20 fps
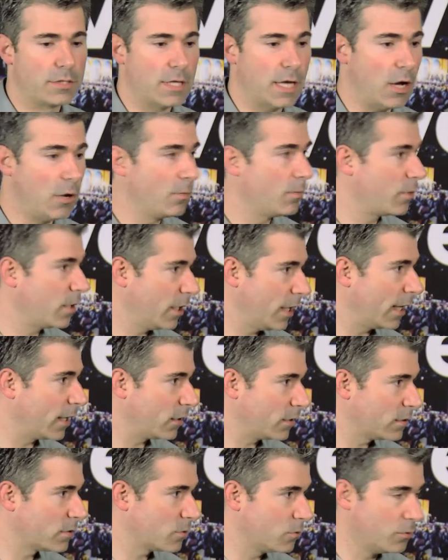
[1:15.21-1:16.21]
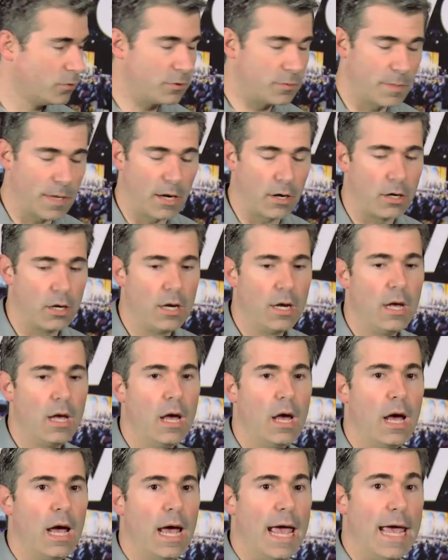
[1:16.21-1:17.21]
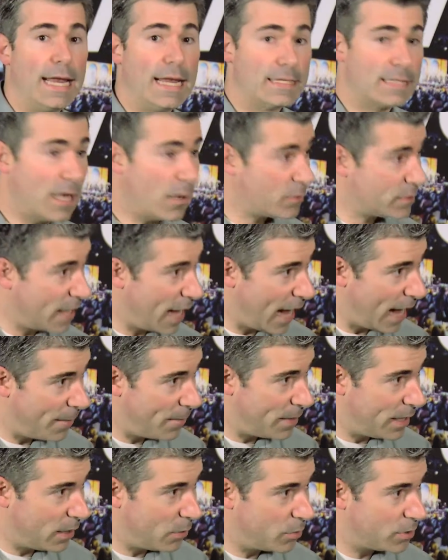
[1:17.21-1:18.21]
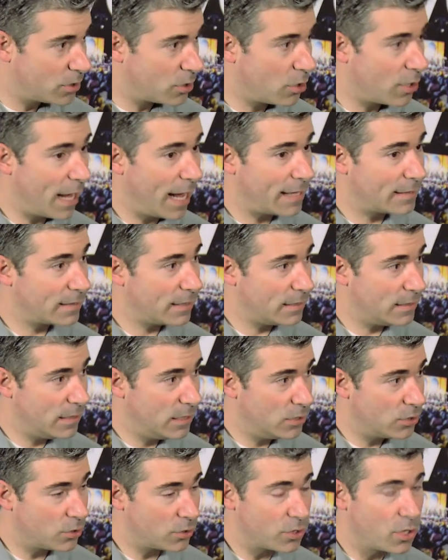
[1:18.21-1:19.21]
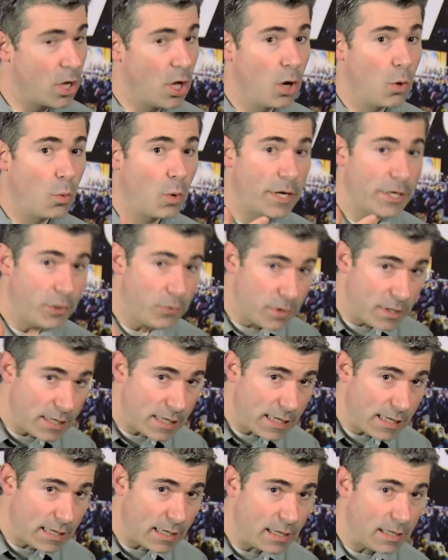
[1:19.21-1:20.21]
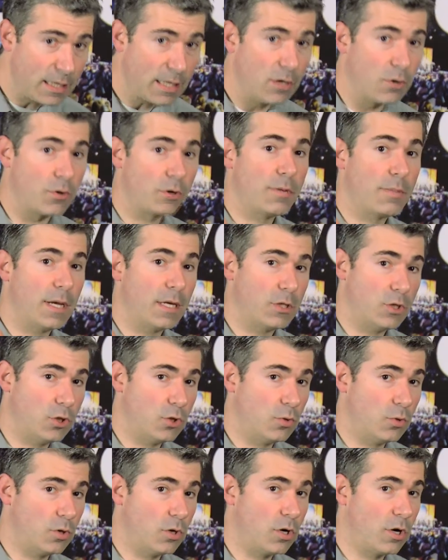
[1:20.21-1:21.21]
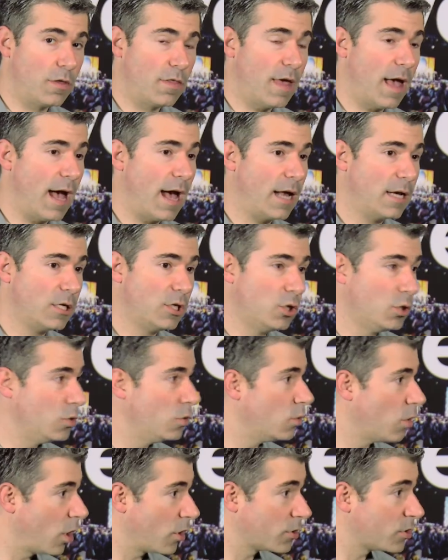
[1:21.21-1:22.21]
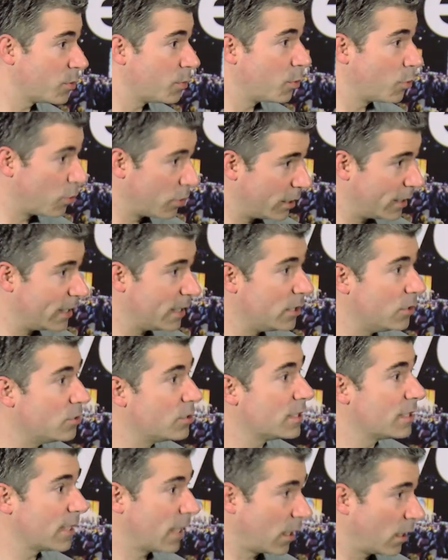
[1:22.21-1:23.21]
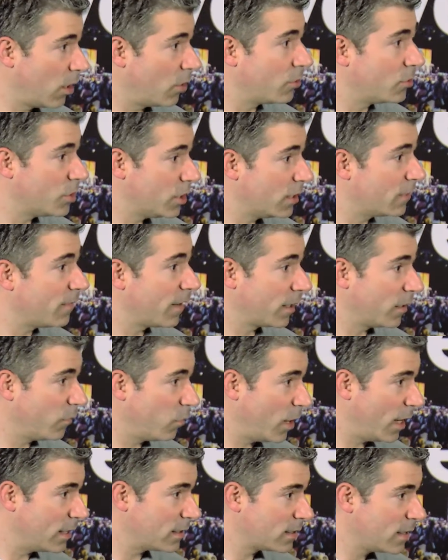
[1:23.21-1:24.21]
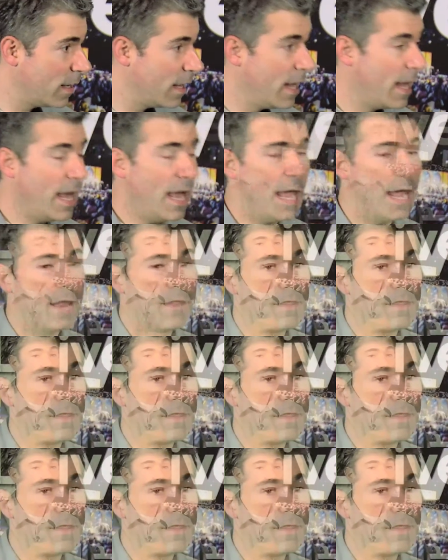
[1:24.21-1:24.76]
help connect schools better. And as that was happening, we started asking teachers, what do you need in order to make sure that you are supported in using technology in effective ways? And